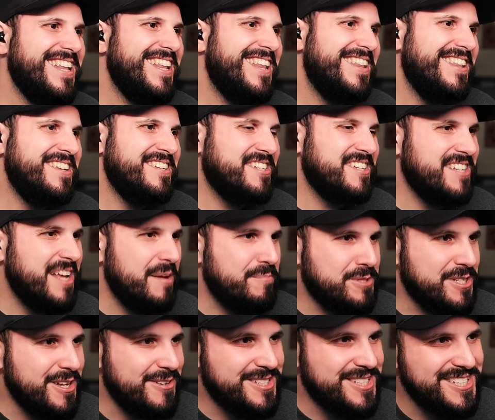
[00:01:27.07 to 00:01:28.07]
This is
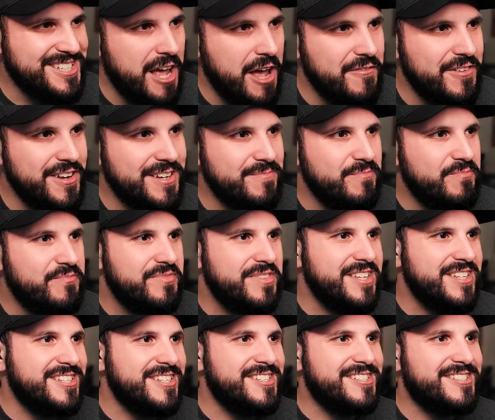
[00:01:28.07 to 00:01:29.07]
episode 7.
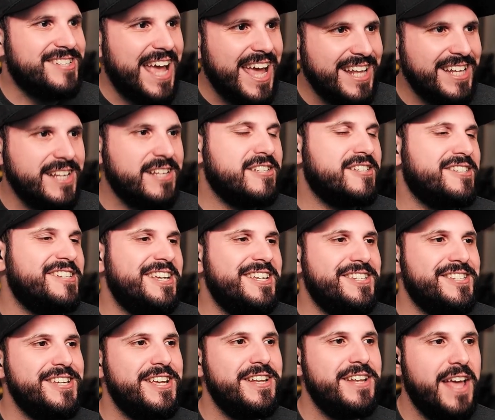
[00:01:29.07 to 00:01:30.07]
This is dating
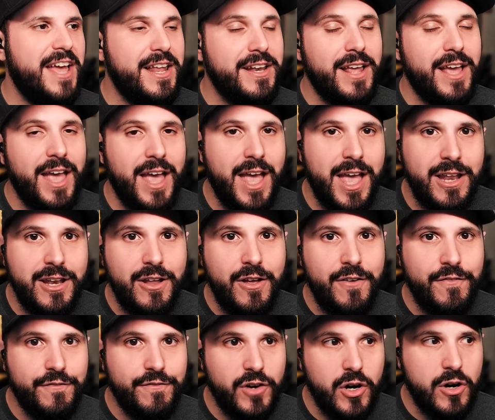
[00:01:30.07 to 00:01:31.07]
season and Anne
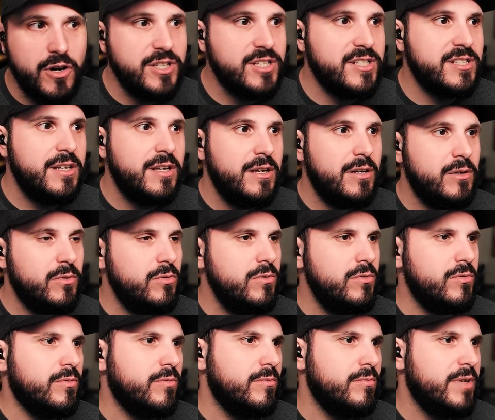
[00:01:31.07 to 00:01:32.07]
versus
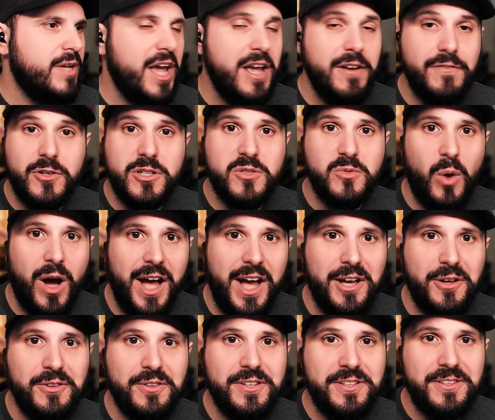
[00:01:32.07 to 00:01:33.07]

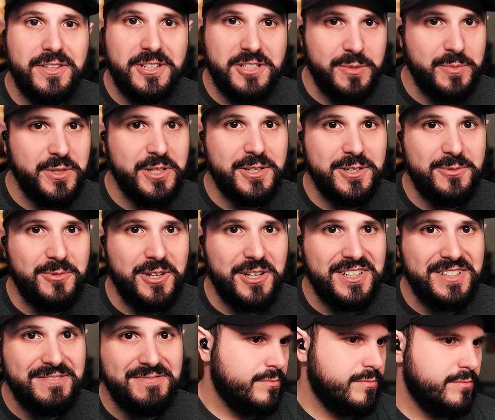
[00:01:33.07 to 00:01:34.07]
Wild. That should be a good
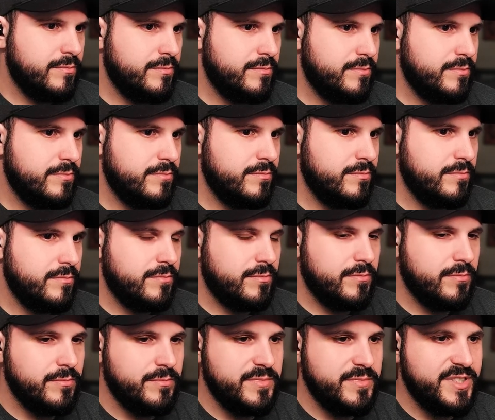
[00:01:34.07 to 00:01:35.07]
one.
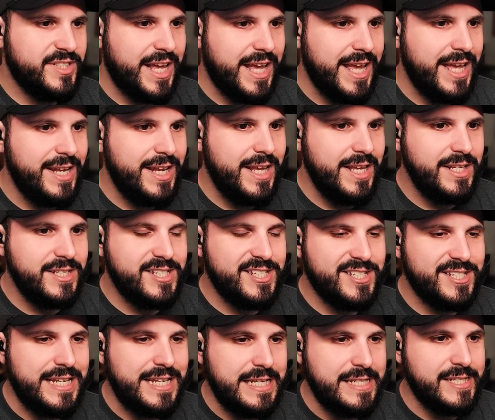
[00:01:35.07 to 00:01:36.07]
Dating
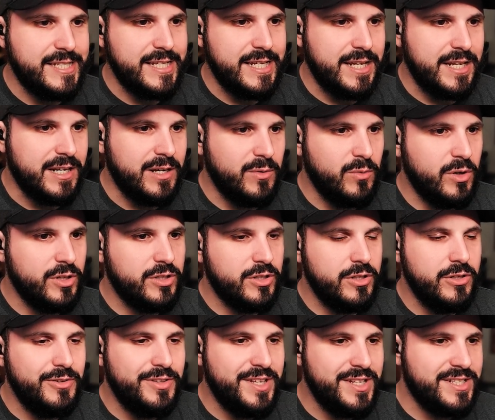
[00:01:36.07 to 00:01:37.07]
season. I wonder
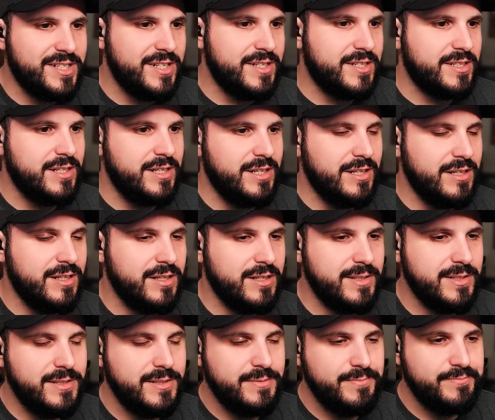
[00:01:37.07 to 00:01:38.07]
who this is going
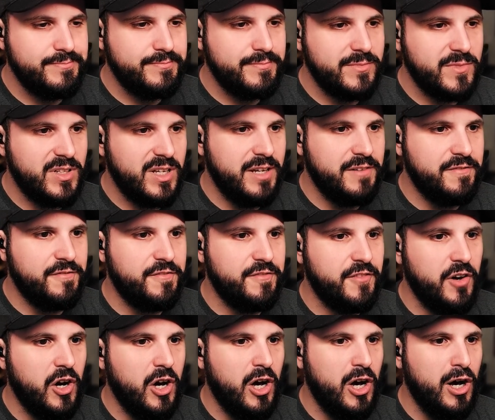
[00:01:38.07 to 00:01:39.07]
to
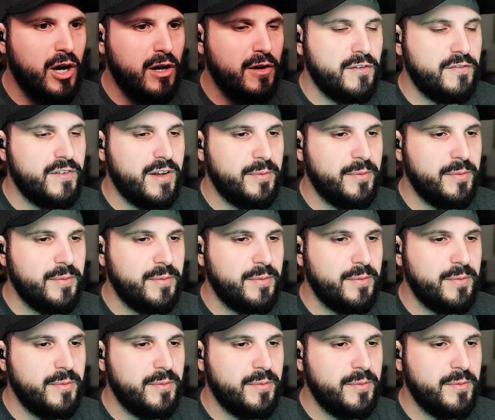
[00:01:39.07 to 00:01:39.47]
involve. I